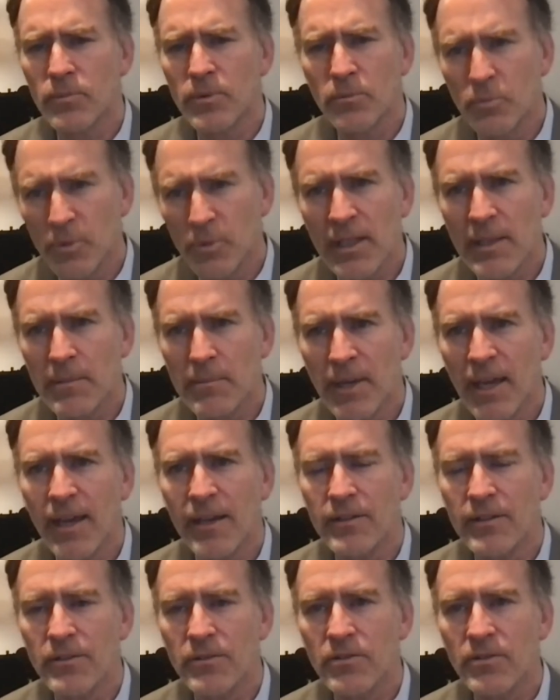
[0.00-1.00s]
really
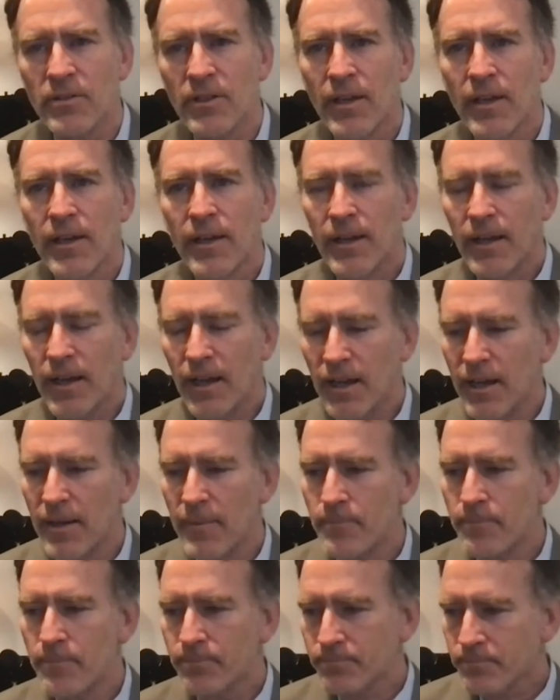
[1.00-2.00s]
matters.
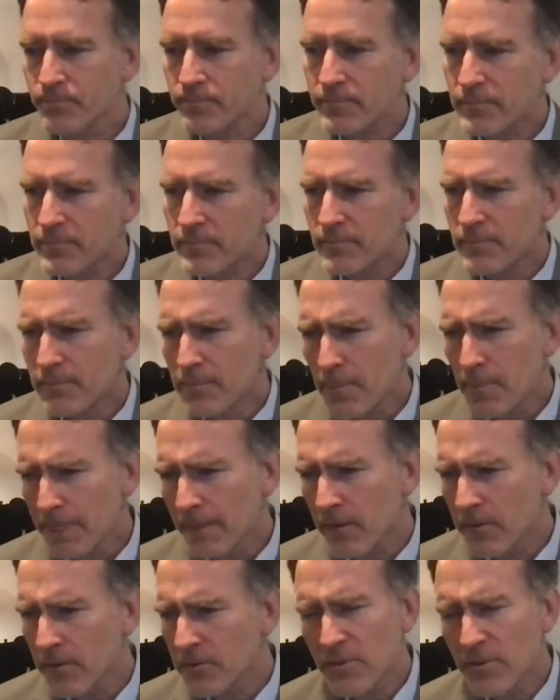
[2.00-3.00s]
Um,
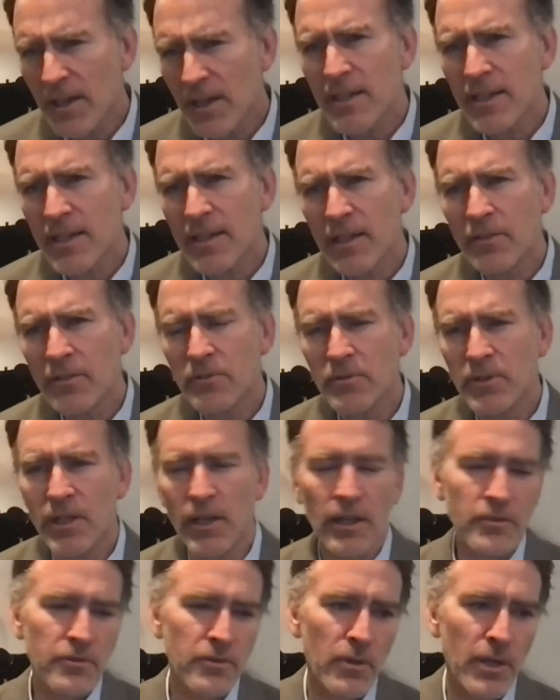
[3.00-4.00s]
studying history
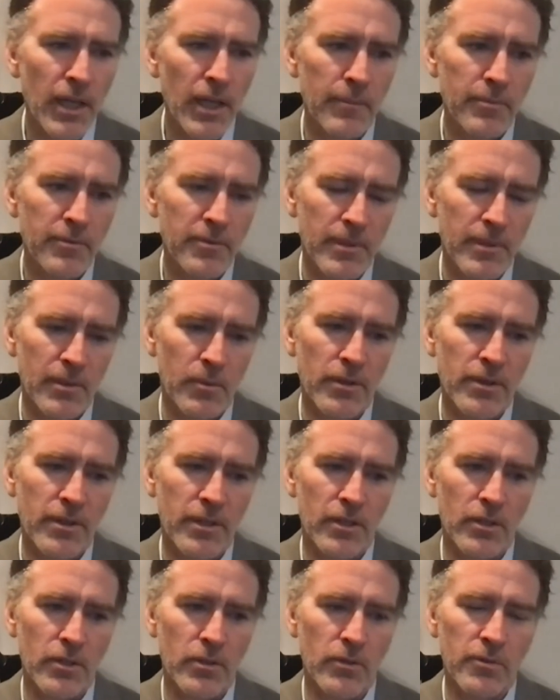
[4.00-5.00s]
also helps me with the
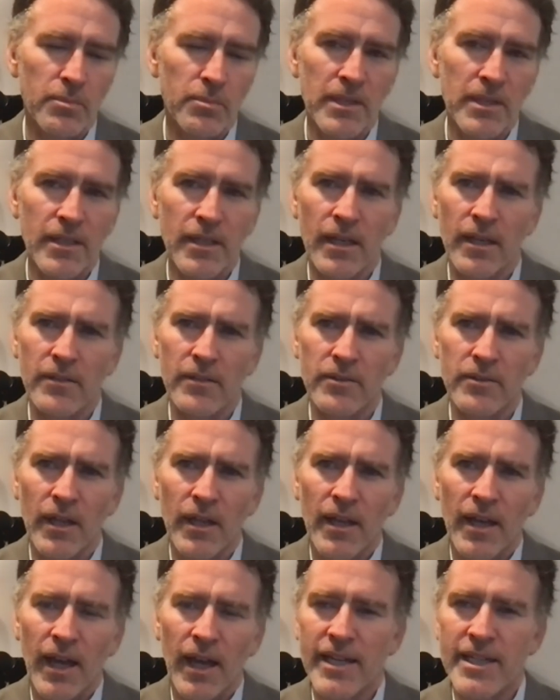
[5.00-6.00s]
news because
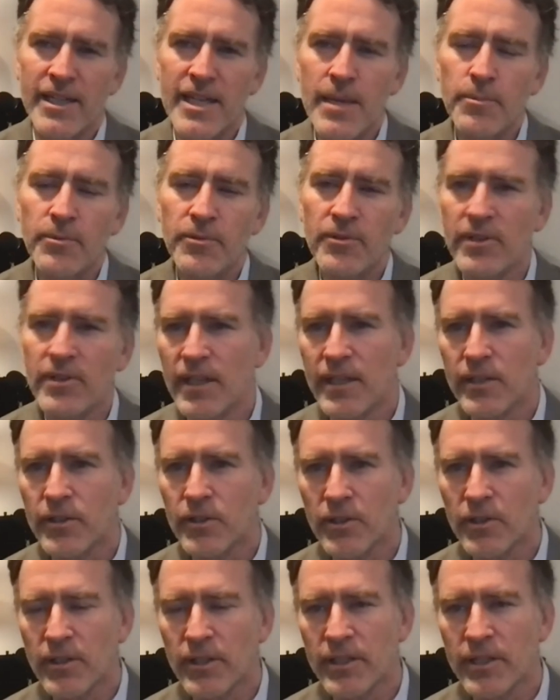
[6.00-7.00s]
I keep seeing
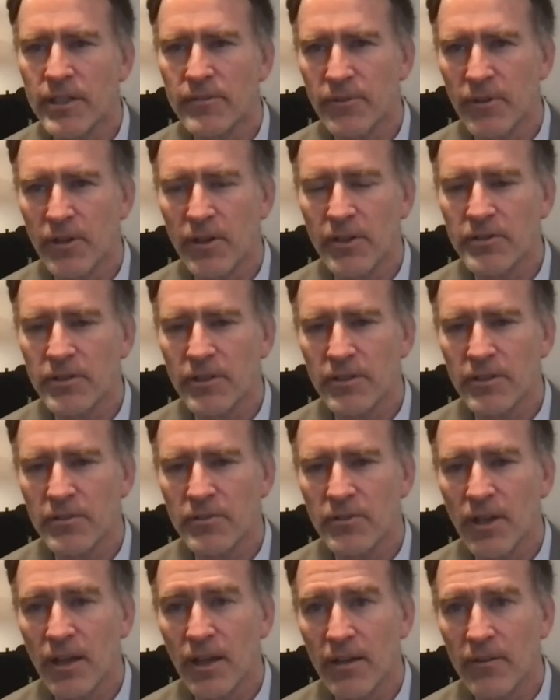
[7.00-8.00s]
earlier
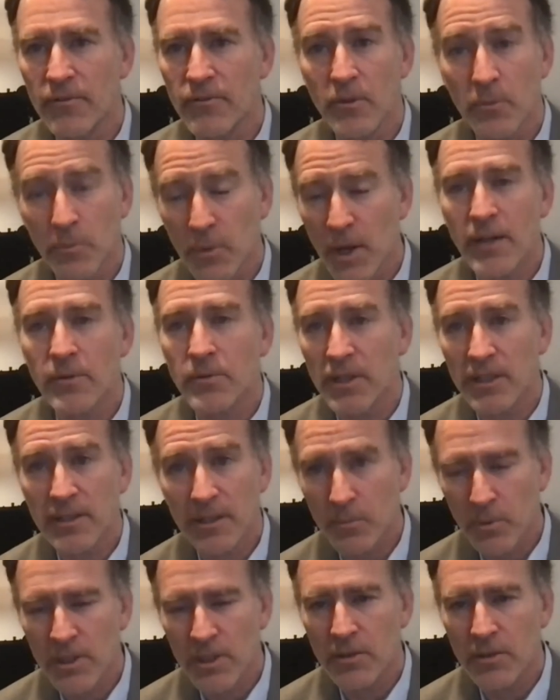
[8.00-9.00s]
versions of the rhetoric
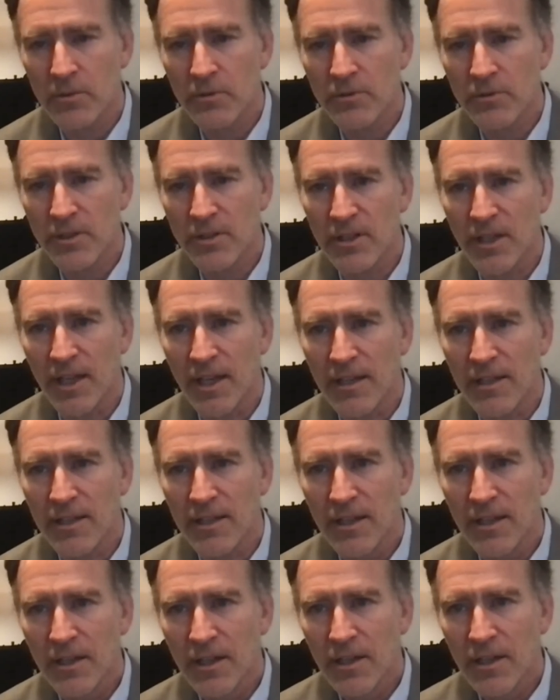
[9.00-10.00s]
that we use today
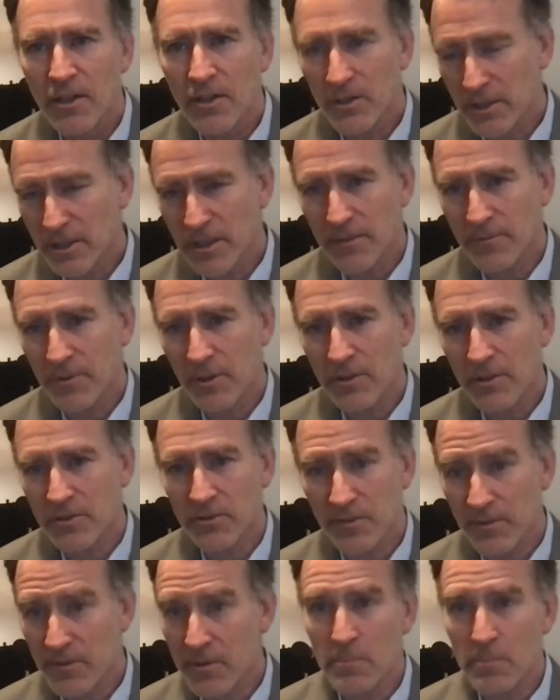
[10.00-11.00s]
earlier versions of the